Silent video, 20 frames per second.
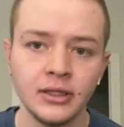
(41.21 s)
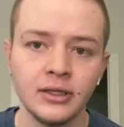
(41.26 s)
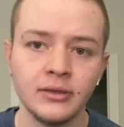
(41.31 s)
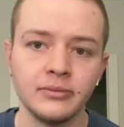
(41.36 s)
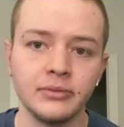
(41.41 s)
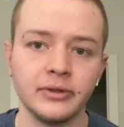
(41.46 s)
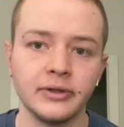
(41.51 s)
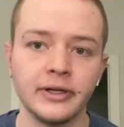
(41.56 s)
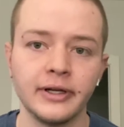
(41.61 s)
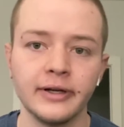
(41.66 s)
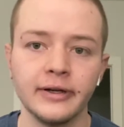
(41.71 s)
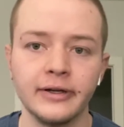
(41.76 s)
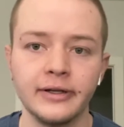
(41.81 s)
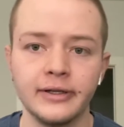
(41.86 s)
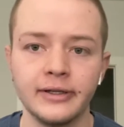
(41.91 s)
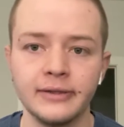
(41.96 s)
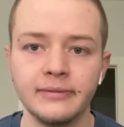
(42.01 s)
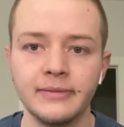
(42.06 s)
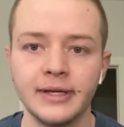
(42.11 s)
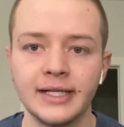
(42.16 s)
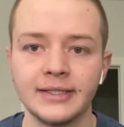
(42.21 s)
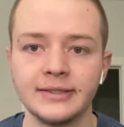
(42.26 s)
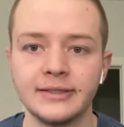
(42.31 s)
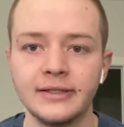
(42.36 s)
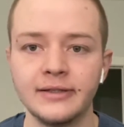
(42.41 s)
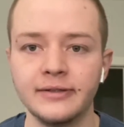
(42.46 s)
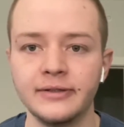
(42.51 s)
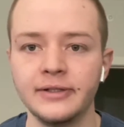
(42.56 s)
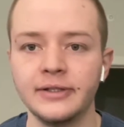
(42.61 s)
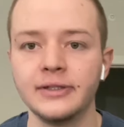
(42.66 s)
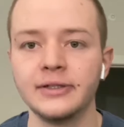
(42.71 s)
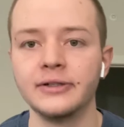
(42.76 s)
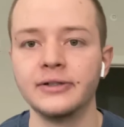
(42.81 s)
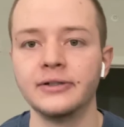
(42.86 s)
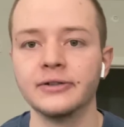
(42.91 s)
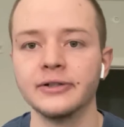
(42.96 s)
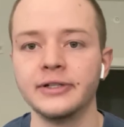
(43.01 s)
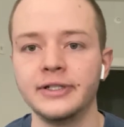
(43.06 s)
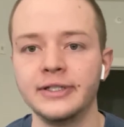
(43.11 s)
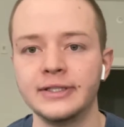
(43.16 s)
Bulgaria, Macedonia,
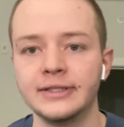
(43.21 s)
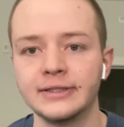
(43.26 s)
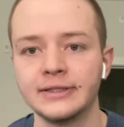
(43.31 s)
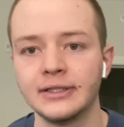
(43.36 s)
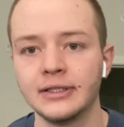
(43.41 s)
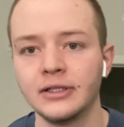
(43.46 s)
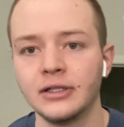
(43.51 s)
Greece,